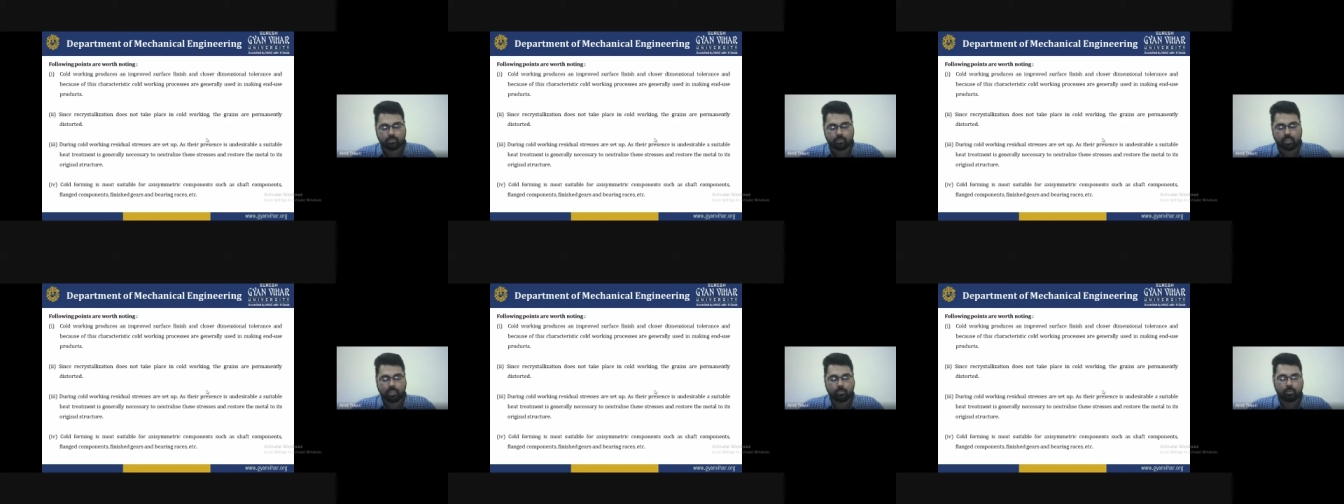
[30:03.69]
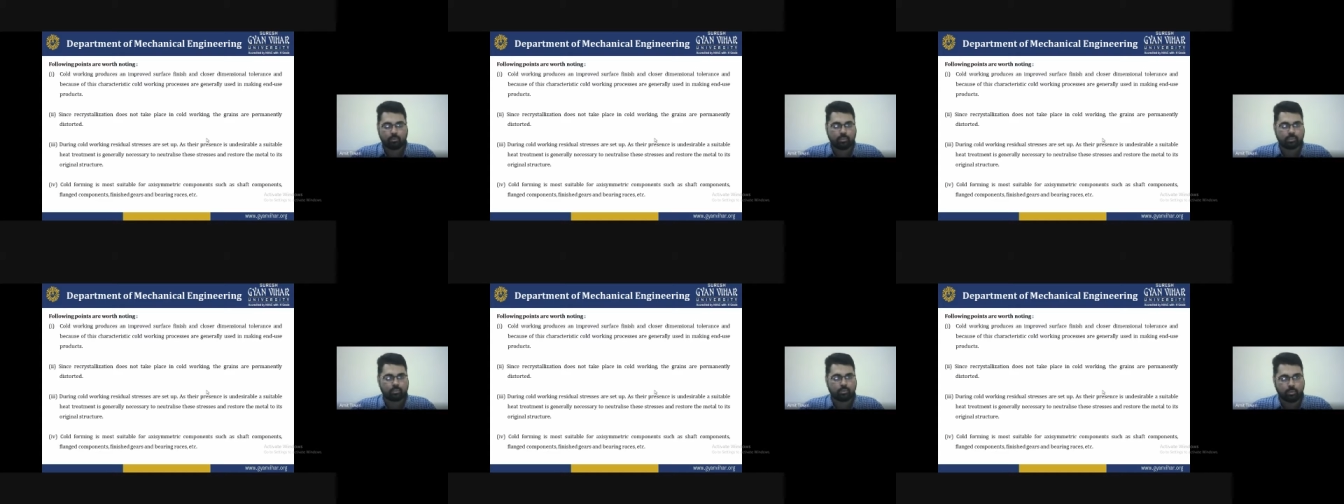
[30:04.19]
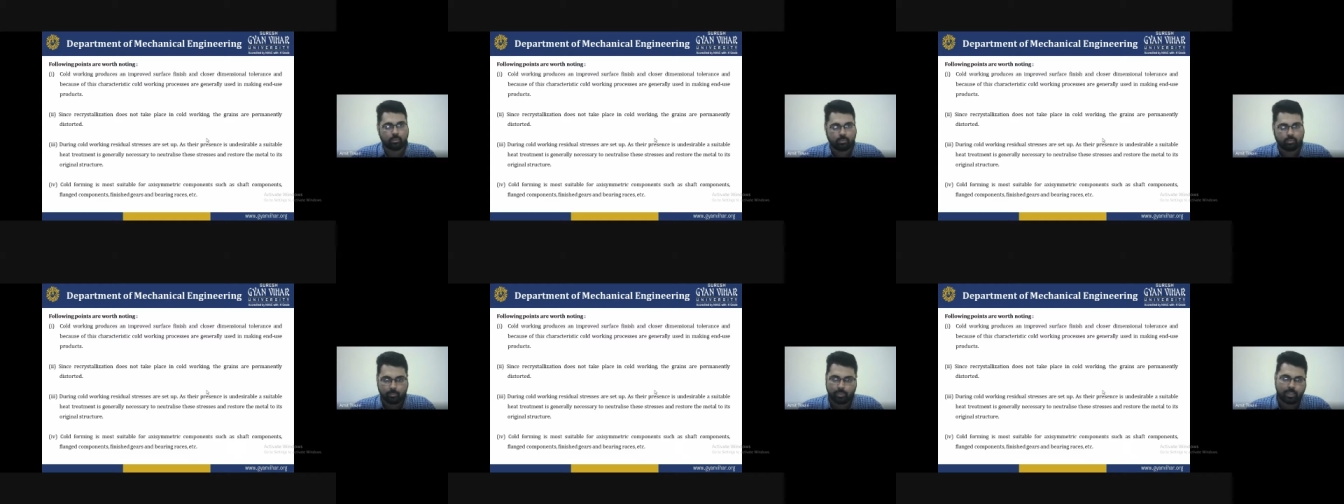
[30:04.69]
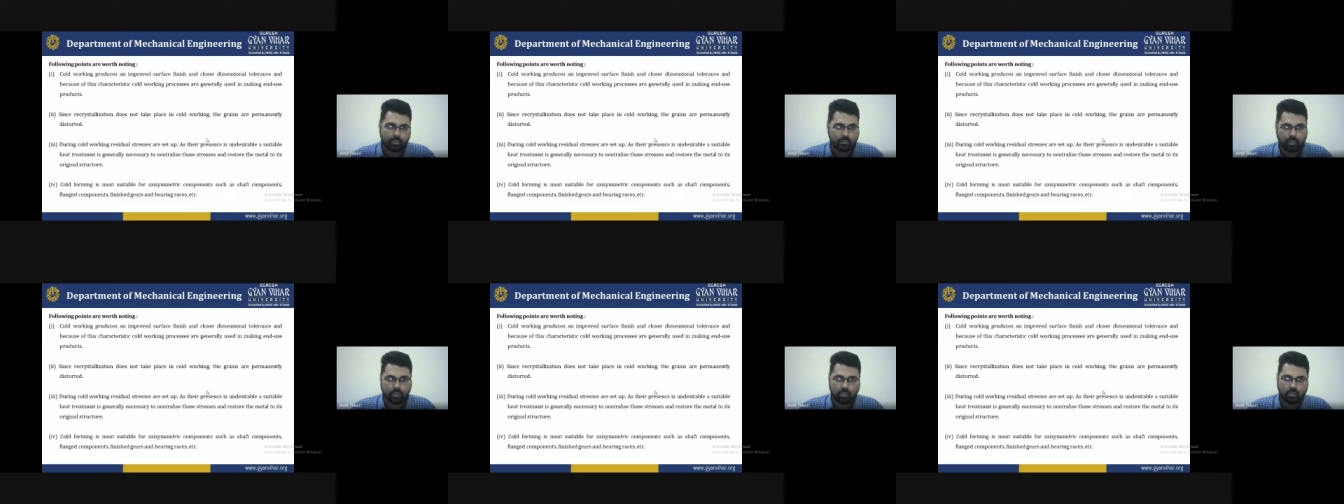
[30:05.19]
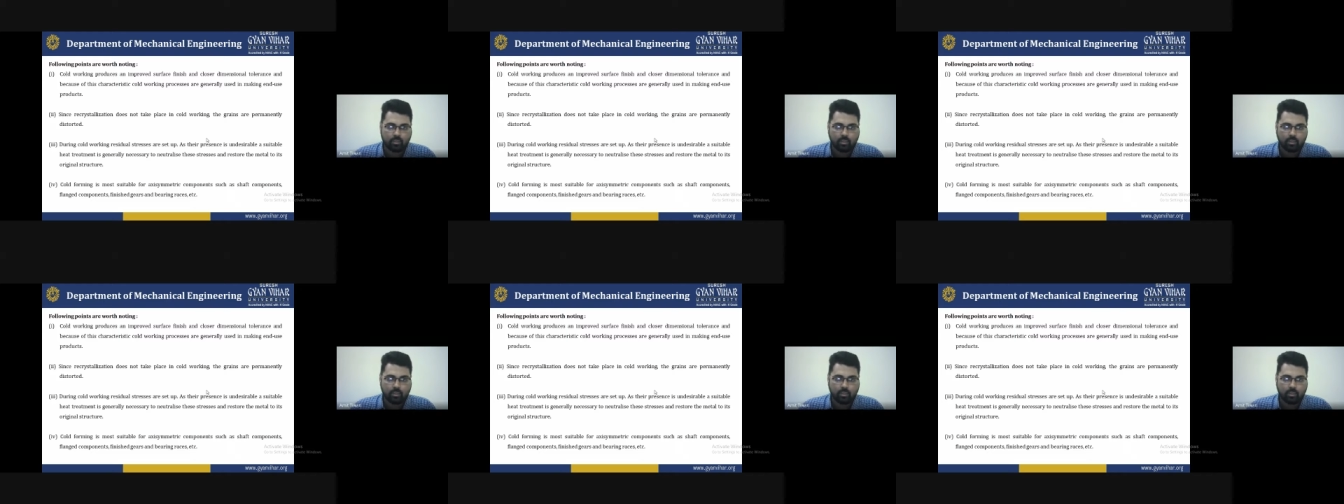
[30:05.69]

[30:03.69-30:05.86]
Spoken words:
With the help of this, you will be fabricate the